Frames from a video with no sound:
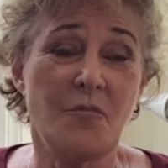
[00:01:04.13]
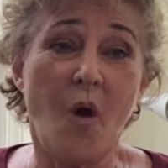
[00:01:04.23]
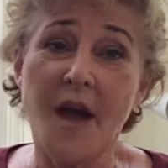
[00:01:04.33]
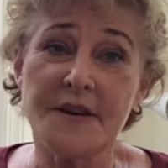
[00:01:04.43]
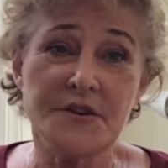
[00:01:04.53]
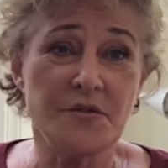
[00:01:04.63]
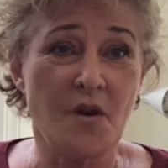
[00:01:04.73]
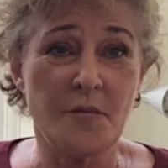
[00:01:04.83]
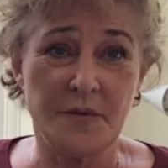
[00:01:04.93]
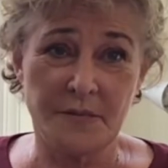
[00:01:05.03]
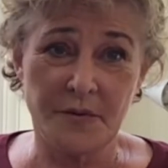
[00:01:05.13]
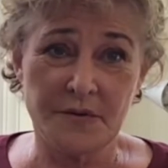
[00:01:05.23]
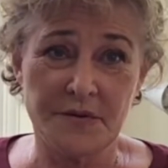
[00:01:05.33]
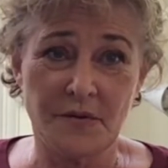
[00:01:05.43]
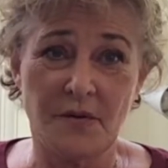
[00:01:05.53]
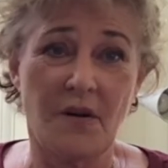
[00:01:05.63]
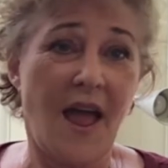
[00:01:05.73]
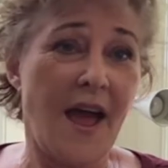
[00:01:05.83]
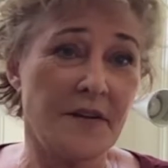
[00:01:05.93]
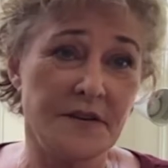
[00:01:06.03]
why did you open a bookstore? Or
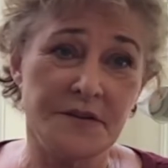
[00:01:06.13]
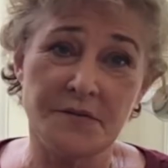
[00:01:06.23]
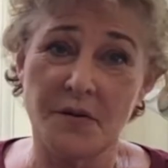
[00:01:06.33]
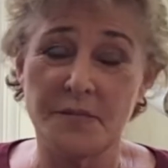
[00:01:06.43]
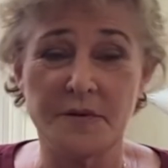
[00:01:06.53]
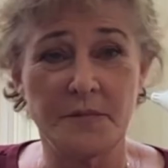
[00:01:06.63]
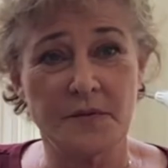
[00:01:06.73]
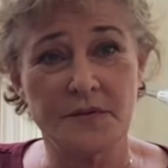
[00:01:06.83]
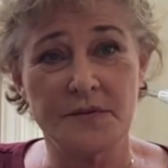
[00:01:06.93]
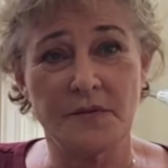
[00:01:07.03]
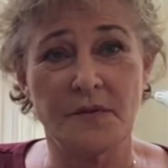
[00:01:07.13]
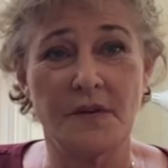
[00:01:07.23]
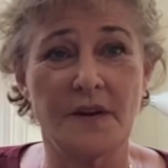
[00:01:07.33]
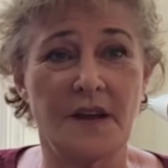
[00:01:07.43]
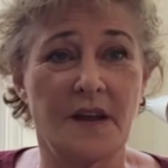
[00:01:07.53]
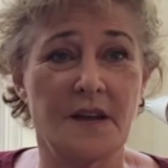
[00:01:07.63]
how did you open a bookstore?